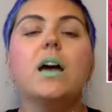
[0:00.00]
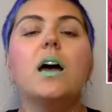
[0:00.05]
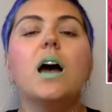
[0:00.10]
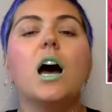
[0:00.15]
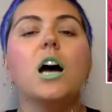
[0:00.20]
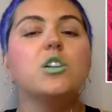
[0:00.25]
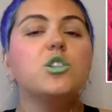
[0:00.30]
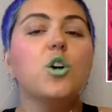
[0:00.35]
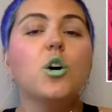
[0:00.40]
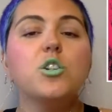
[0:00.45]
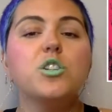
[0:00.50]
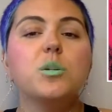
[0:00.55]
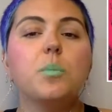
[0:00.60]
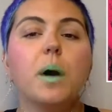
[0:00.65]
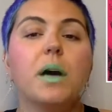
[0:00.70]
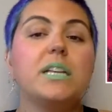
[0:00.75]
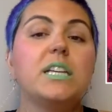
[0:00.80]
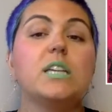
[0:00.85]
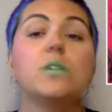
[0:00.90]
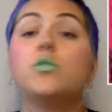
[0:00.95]
A doctor
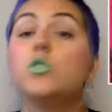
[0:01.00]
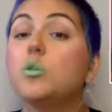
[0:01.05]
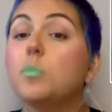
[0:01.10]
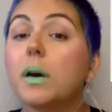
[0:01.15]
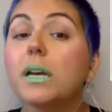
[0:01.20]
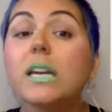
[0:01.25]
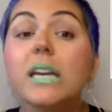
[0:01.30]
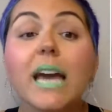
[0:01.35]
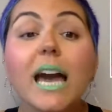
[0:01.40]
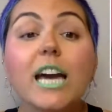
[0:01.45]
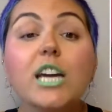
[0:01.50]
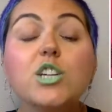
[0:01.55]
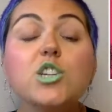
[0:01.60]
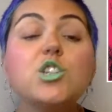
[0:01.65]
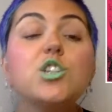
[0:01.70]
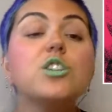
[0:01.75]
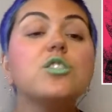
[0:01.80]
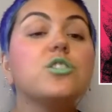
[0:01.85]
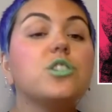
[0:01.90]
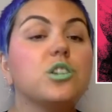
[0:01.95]
might give you
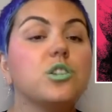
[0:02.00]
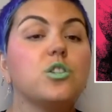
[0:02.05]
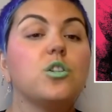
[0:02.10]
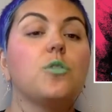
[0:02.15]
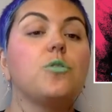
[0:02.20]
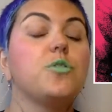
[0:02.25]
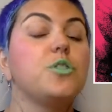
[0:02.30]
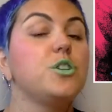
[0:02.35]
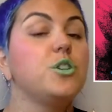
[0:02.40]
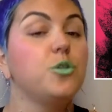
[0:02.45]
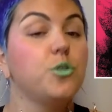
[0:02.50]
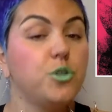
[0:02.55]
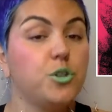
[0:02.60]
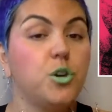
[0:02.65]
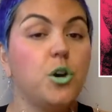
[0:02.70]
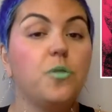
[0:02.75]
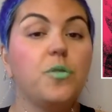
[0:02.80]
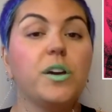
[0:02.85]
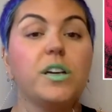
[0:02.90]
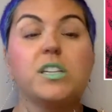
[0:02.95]
medication to soften your
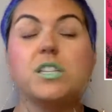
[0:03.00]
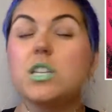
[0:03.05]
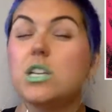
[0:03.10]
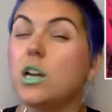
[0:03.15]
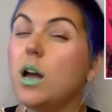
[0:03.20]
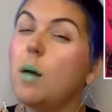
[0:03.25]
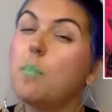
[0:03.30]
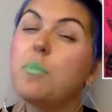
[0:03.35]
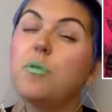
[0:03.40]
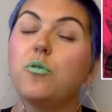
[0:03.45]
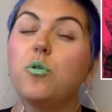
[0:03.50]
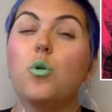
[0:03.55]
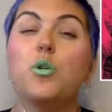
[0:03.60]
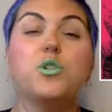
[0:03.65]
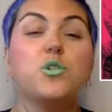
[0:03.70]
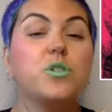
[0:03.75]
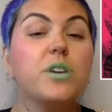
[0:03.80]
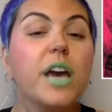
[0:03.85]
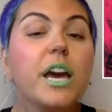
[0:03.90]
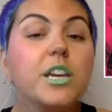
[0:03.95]
cervix the night before
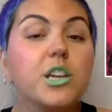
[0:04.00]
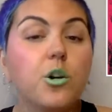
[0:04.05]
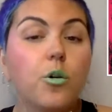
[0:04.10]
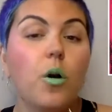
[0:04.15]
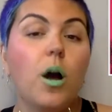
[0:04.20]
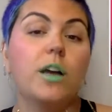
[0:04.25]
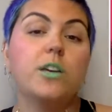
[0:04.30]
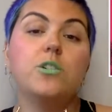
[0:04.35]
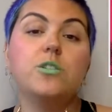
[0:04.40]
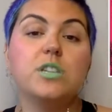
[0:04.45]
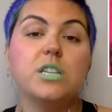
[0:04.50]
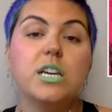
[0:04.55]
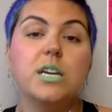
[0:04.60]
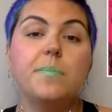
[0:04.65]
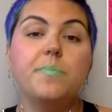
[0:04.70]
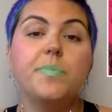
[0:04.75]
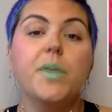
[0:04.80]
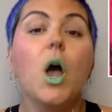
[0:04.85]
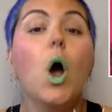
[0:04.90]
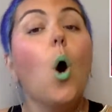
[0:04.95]
you get your
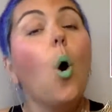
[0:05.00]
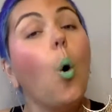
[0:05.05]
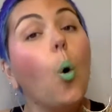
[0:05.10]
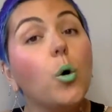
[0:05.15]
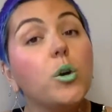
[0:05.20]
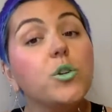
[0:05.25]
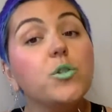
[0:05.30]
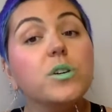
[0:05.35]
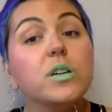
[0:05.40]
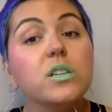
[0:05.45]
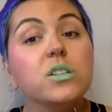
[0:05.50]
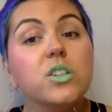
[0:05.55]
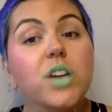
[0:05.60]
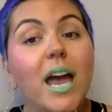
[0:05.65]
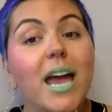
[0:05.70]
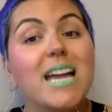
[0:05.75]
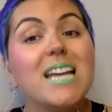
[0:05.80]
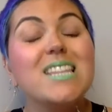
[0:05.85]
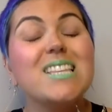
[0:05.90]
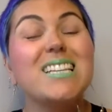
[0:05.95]
IUD, or you can
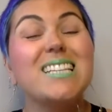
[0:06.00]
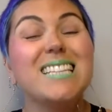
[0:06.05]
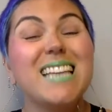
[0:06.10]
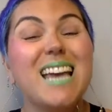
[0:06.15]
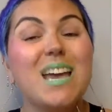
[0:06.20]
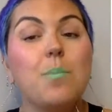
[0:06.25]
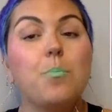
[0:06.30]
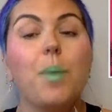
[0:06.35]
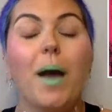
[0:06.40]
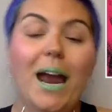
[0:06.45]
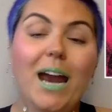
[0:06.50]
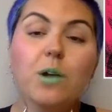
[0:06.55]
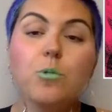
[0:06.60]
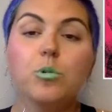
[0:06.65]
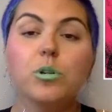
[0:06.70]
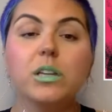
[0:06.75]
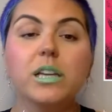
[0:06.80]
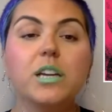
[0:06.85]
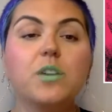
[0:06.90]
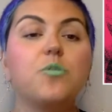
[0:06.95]
take the same pain
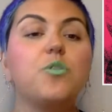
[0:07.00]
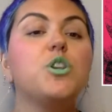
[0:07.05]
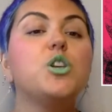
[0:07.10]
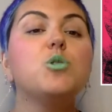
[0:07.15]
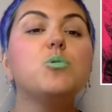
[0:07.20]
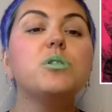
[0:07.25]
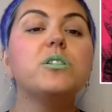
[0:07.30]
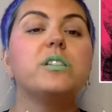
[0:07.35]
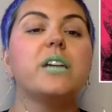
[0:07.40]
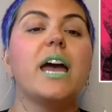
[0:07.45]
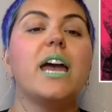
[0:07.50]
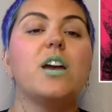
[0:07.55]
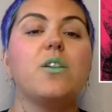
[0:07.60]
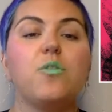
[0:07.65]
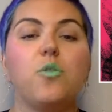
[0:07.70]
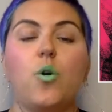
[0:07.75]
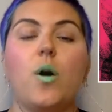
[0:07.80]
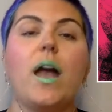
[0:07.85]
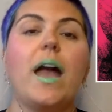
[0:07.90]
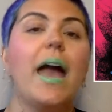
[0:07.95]
relief you would take
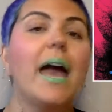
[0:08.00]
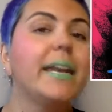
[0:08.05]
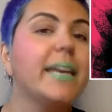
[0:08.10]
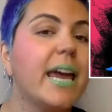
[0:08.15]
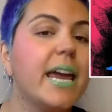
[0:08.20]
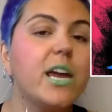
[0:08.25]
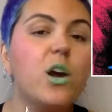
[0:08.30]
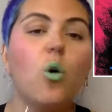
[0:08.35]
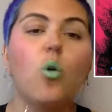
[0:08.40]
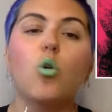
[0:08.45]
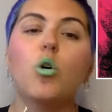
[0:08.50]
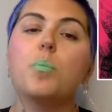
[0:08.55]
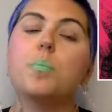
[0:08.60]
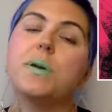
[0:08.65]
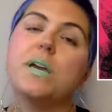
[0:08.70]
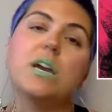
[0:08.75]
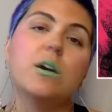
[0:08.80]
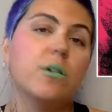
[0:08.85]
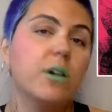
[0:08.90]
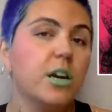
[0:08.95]
for a headache or a
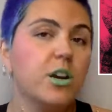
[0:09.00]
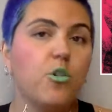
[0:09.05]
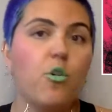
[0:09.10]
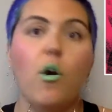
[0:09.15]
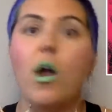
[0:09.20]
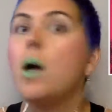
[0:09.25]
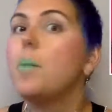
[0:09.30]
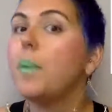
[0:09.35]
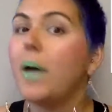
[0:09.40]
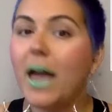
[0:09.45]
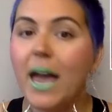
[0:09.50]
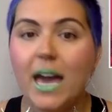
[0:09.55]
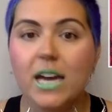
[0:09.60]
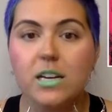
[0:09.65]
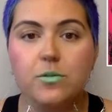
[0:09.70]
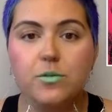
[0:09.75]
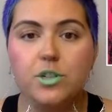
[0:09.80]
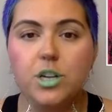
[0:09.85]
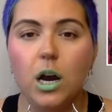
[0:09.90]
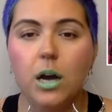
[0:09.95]
period cramp ahead
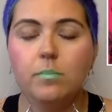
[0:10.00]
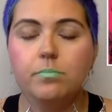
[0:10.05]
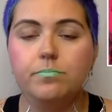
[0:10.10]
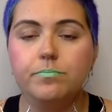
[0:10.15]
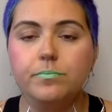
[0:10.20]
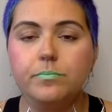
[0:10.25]
of time.